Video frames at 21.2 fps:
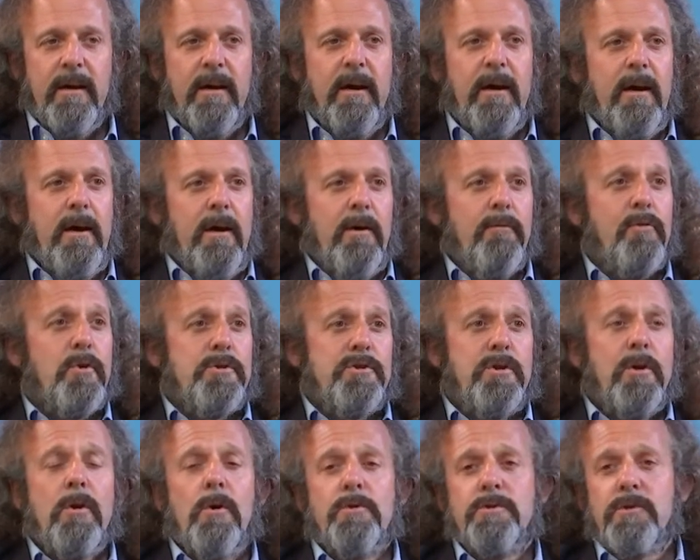Of course,
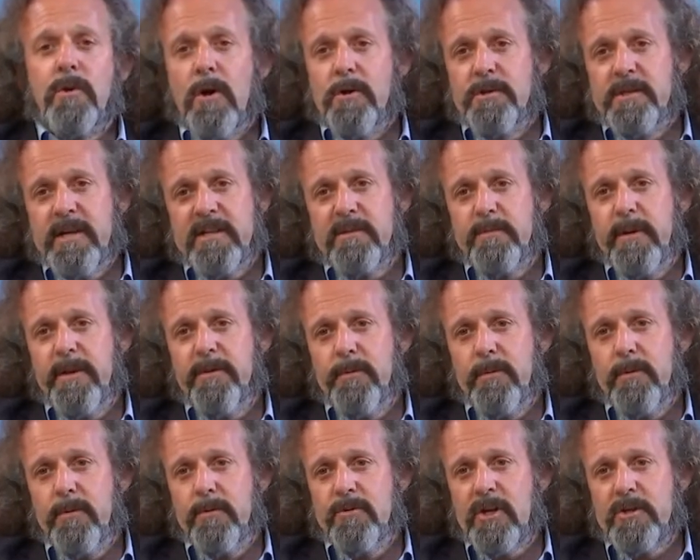you can also contact me
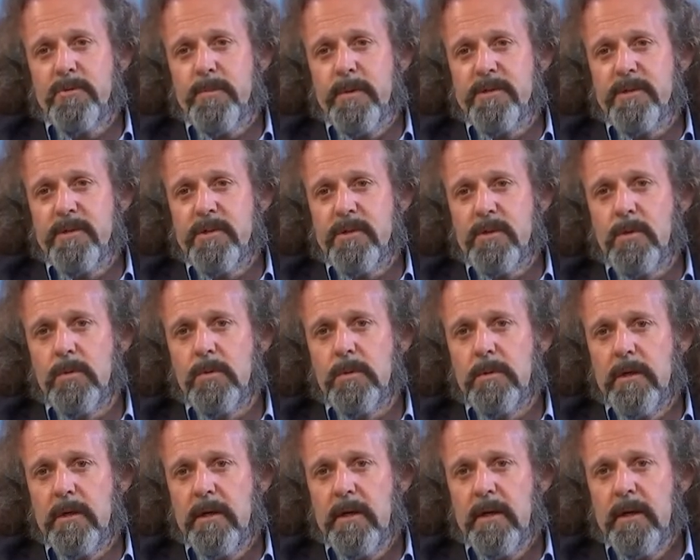through Judge Business
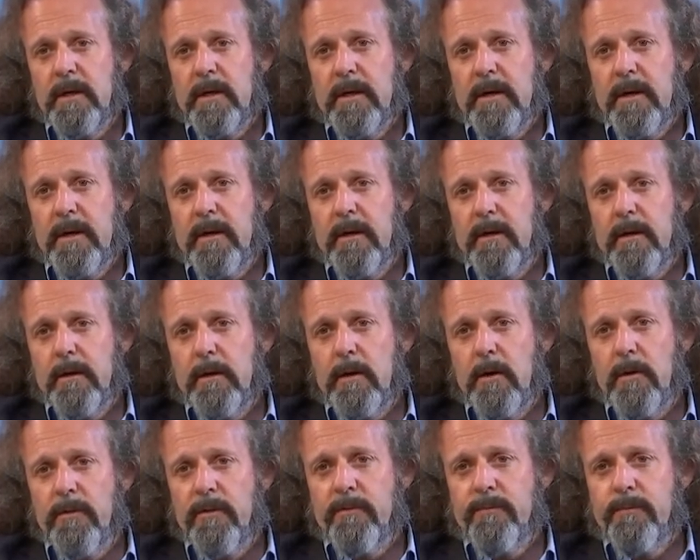School
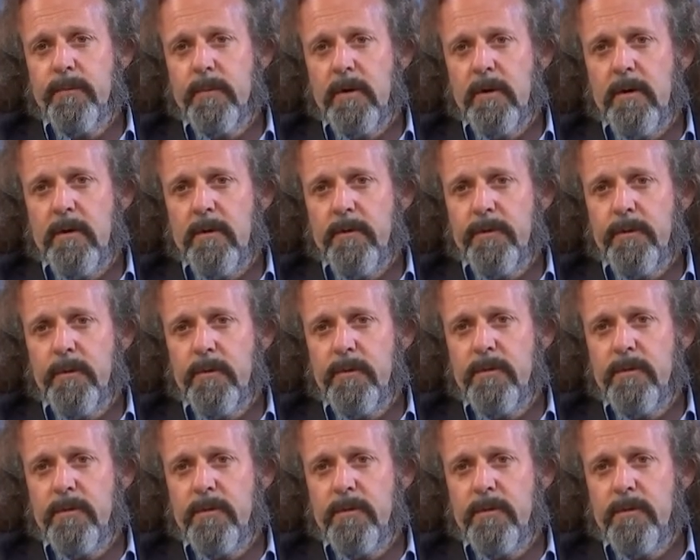through